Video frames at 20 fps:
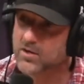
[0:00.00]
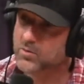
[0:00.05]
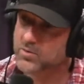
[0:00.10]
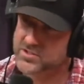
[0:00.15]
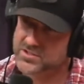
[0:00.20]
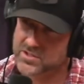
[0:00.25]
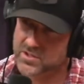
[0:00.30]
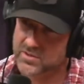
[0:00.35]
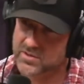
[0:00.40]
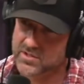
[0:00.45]

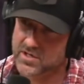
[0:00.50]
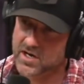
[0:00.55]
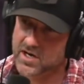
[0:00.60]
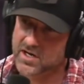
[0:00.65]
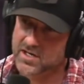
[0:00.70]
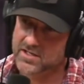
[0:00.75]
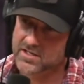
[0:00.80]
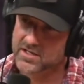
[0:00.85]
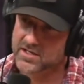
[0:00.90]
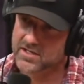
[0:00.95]
what's going
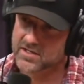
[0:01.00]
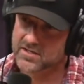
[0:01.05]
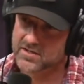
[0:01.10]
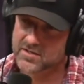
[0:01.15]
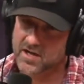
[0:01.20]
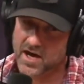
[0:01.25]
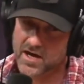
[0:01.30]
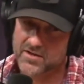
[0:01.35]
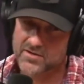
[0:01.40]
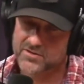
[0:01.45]
on,
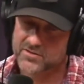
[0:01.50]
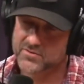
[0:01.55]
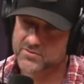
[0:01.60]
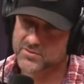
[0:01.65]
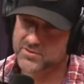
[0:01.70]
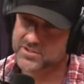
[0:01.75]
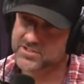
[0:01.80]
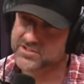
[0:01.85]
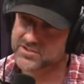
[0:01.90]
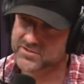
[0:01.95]
not
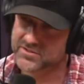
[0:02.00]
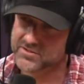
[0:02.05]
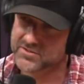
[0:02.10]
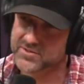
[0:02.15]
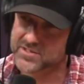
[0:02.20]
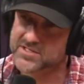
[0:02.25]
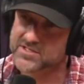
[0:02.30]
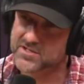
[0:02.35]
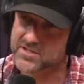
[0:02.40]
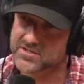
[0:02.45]
really doing the
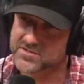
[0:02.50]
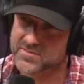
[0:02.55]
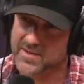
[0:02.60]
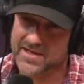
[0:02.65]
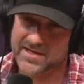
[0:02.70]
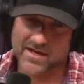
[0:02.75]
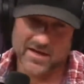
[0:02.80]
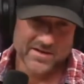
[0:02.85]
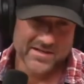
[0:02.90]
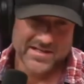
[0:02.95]
research
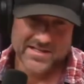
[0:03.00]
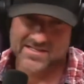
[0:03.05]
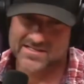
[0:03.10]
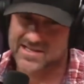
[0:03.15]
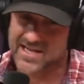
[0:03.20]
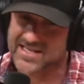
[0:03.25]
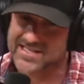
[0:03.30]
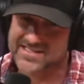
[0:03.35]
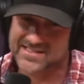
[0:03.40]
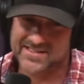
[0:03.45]
about, he's
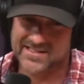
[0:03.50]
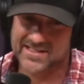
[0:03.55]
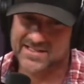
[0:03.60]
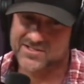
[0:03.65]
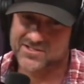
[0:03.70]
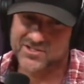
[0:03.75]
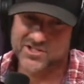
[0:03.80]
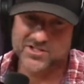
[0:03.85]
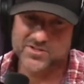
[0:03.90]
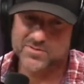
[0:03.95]

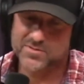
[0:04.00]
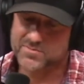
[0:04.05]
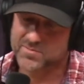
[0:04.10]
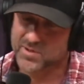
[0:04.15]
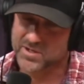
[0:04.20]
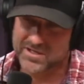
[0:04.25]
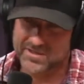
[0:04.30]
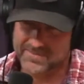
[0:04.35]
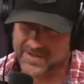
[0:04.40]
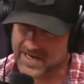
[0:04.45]
just
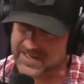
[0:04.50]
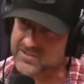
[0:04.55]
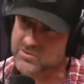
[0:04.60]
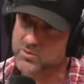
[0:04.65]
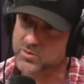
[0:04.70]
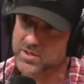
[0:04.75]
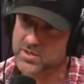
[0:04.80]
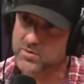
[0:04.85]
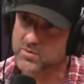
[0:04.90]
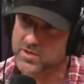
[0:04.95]
putting it back to
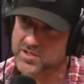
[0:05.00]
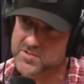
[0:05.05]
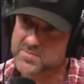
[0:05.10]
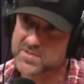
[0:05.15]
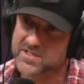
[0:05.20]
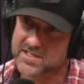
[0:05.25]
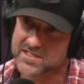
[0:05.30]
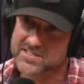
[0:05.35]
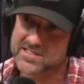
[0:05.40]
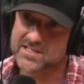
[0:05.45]
what it was
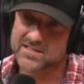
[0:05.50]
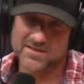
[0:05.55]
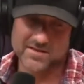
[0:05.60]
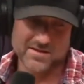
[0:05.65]
because he